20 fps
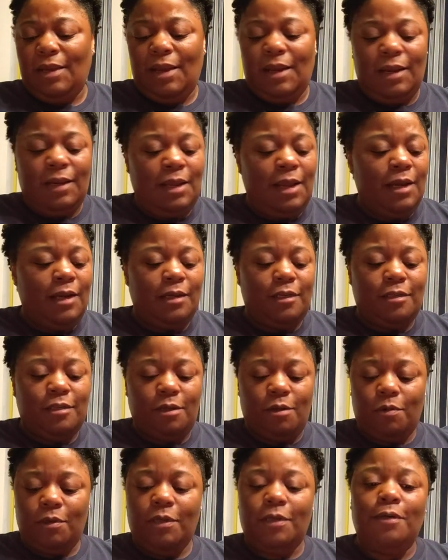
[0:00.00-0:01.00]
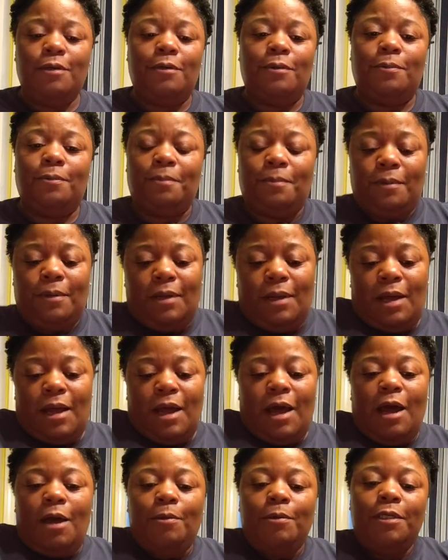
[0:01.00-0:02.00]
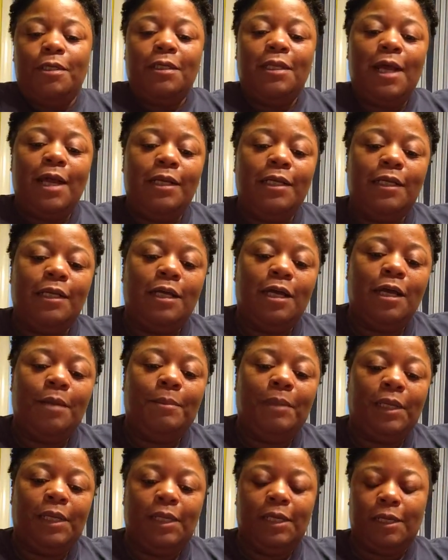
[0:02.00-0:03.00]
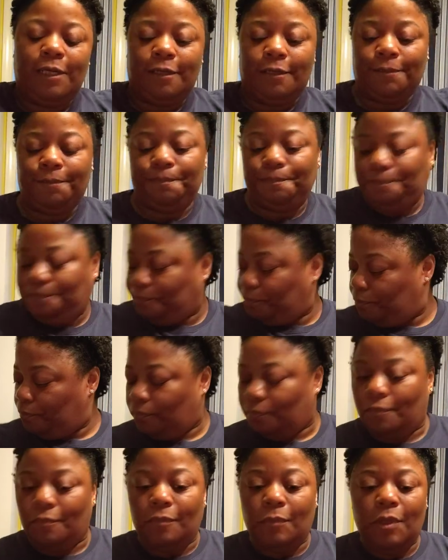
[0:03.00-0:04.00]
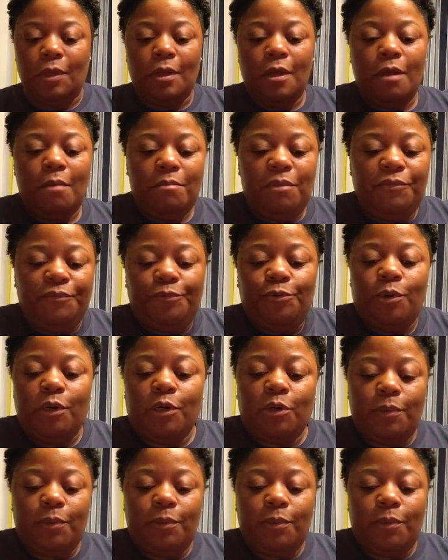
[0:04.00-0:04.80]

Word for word: Uh, that is so cool. How would you like to come in before